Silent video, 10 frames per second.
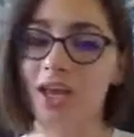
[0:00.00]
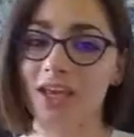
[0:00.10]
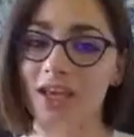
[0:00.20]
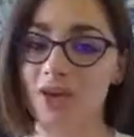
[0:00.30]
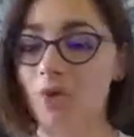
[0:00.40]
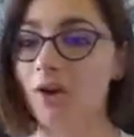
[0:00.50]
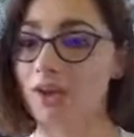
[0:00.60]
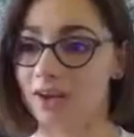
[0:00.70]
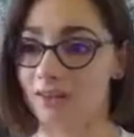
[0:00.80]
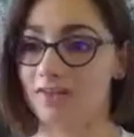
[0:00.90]
You are
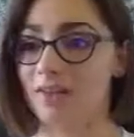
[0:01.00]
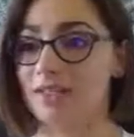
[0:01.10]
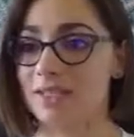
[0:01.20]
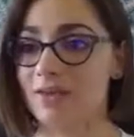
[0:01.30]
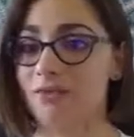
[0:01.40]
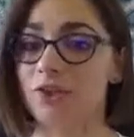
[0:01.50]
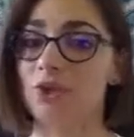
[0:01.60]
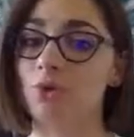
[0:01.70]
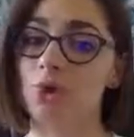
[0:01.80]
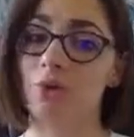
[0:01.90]
here living this life for
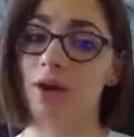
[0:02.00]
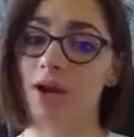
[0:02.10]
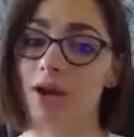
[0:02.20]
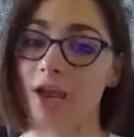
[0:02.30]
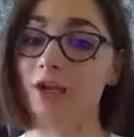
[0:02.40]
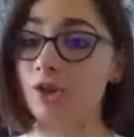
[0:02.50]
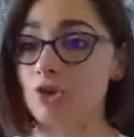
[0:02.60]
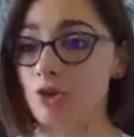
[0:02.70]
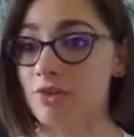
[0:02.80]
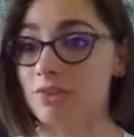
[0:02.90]
you. You are in
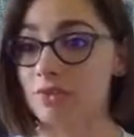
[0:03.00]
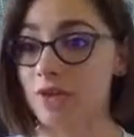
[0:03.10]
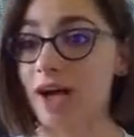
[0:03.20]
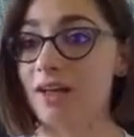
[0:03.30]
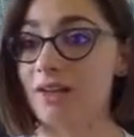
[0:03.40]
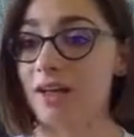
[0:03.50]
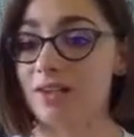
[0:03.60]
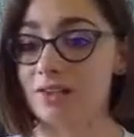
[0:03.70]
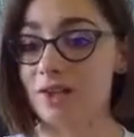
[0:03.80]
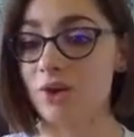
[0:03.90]
control of this reality.
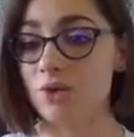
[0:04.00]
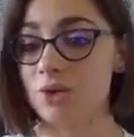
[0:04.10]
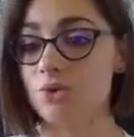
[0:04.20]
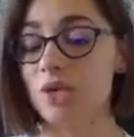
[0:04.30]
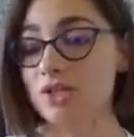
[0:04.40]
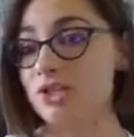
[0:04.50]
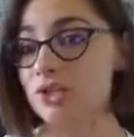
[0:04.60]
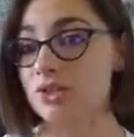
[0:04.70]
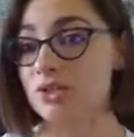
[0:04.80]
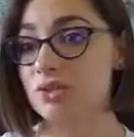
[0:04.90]
And so you get to
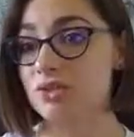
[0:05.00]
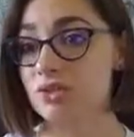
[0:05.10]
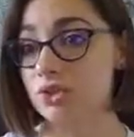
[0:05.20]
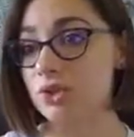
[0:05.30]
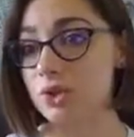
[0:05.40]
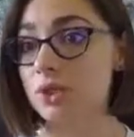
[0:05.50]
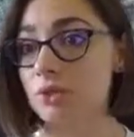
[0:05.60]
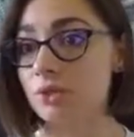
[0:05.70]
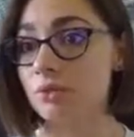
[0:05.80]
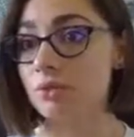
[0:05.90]
just do
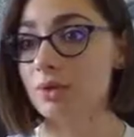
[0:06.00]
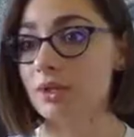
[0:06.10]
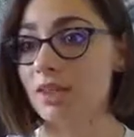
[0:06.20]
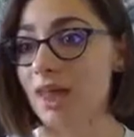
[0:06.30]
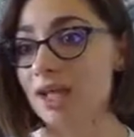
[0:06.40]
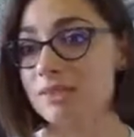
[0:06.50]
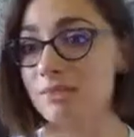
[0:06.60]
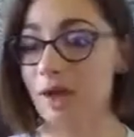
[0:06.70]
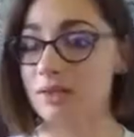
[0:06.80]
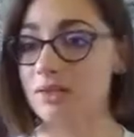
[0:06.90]
you. That's
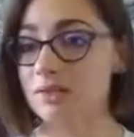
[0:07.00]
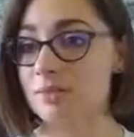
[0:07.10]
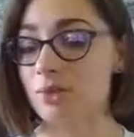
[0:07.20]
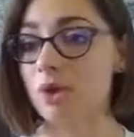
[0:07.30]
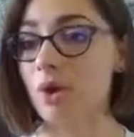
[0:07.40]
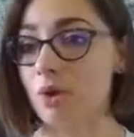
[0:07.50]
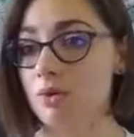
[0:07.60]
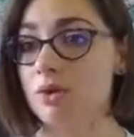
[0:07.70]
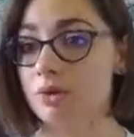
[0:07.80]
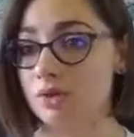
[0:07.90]
magnetism, when you're
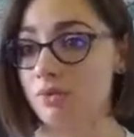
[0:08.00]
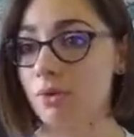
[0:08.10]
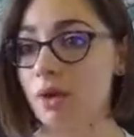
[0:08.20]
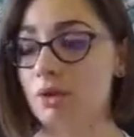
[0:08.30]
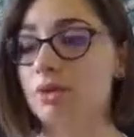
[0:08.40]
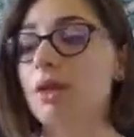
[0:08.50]
owning your self-worth.